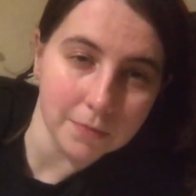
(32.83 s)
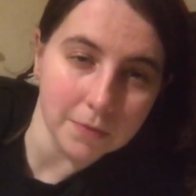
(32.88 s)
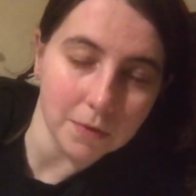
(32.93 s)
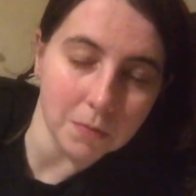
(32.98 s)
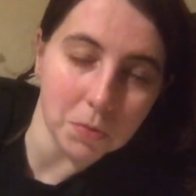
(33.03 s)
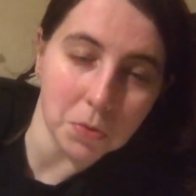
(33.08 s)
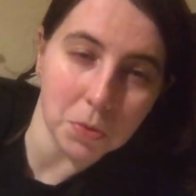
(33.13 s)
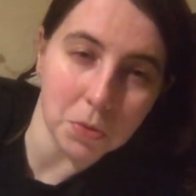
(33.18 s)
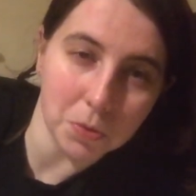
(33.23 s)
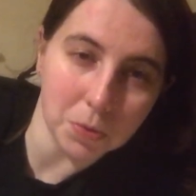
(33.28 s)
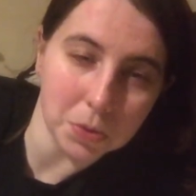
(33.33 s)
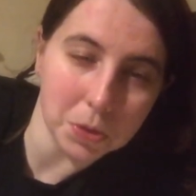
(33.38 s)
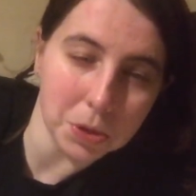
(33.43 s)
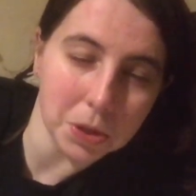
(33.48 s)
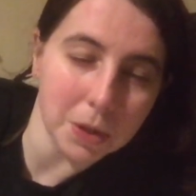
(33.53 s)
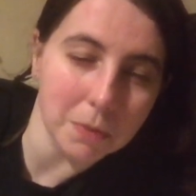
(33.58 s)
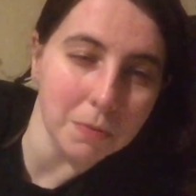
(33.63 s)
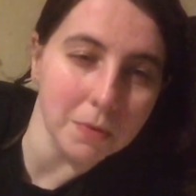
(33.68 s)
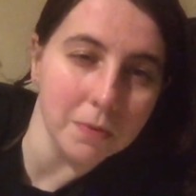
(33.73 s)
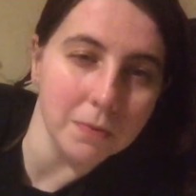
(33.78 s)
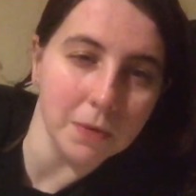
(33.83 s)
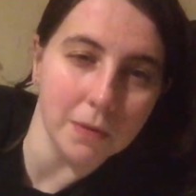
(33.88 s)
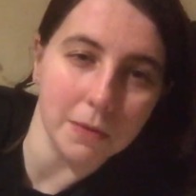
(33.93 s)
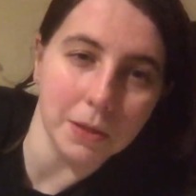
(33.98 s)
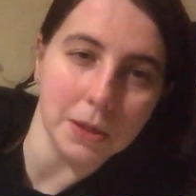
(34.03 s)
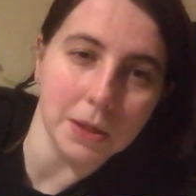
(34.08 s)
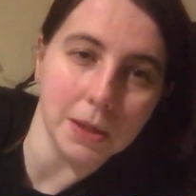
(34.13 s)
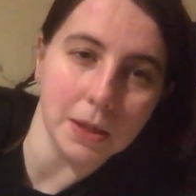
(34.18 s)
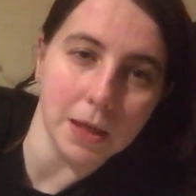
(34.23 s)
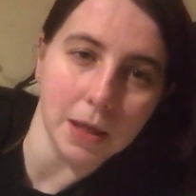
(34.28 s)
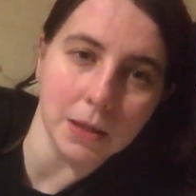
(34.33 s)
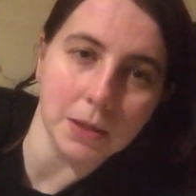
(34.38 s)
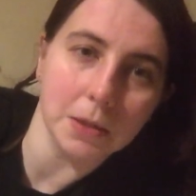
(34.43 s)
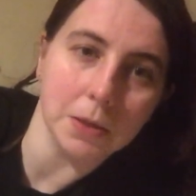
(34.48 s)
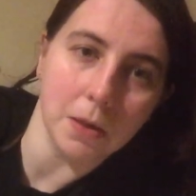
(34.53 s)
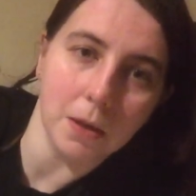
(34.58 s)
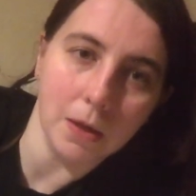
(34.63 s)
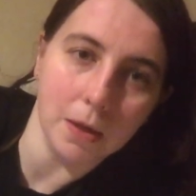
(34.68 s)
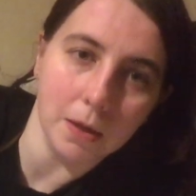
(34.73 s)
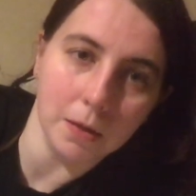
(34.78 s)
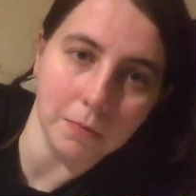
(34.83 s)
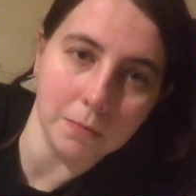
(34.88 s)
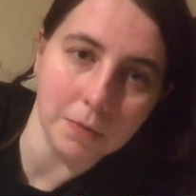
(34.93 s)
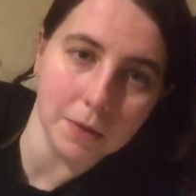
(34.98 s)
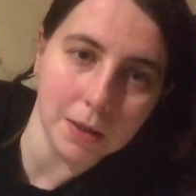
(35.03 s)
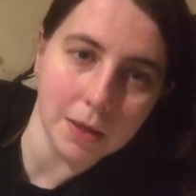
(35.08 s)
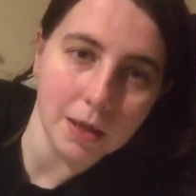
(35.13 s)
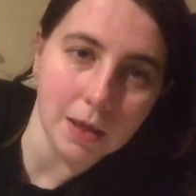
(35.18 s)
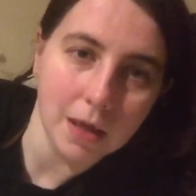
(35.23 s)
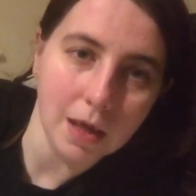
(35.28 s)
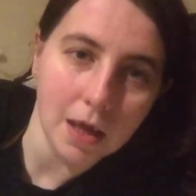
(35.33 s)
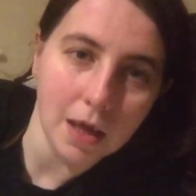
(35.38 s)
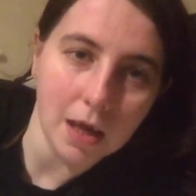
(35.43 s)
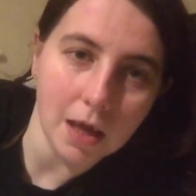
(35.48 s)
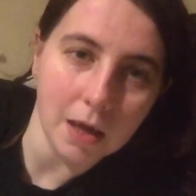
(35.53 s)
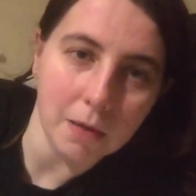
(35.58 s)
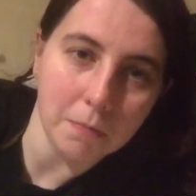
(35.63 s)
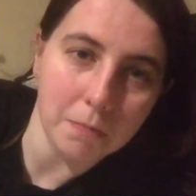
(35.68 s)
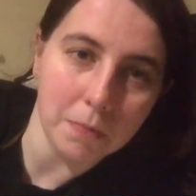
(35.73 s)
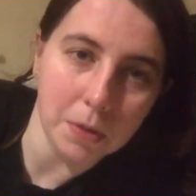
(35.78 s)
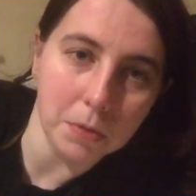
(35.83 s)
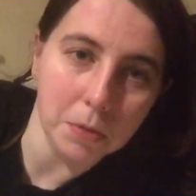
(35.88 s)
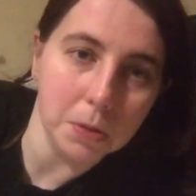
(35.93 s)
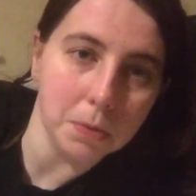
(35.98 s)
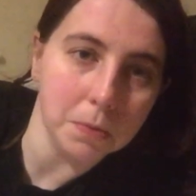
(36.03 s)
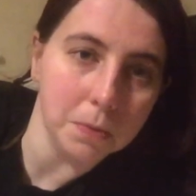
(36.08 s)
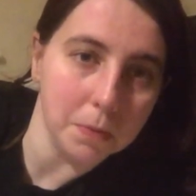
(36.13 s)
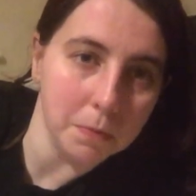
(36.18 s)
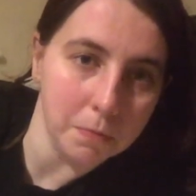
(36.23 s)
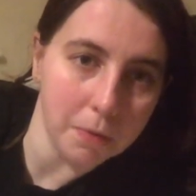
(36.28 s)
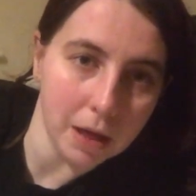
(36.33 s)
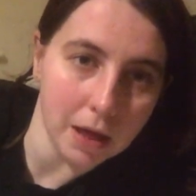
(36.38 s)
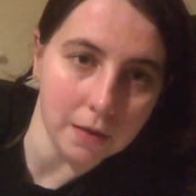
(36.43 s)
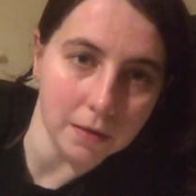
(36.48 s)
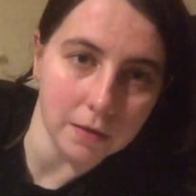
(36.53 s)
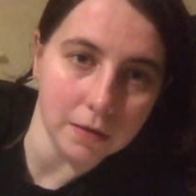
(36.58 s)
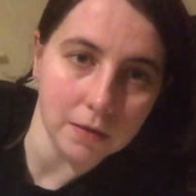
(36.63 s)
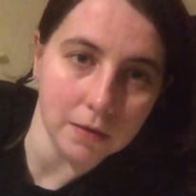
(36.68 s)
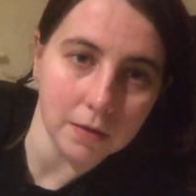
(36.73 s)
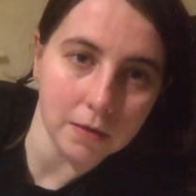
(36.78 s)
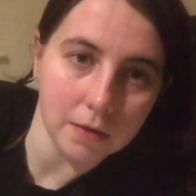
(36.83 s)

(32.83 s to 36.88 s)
Of course, I'm referring to Gaston and beautiful Belle.